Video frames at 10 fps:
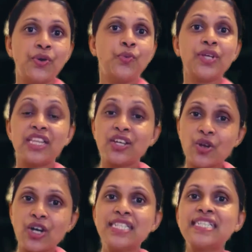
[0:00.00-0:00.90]
with the
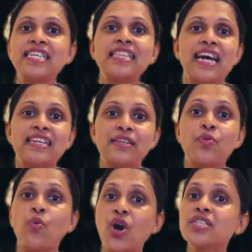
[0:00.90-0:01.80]
anointing
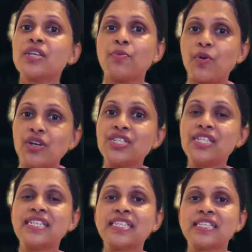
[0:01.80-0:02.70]
that was upon
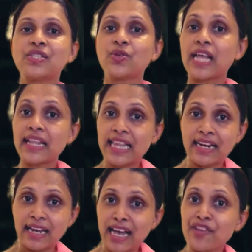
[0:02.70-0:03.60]
Jesus, so that
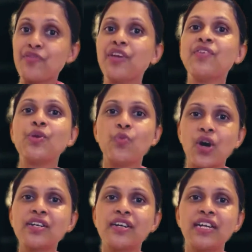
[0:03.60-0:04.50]
that life-giving
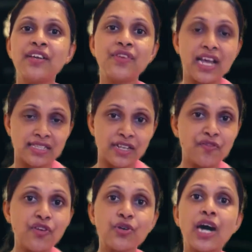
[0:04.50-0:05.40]
water, even as it
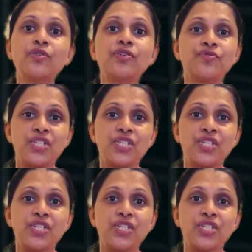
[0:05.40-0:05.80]
flowed out of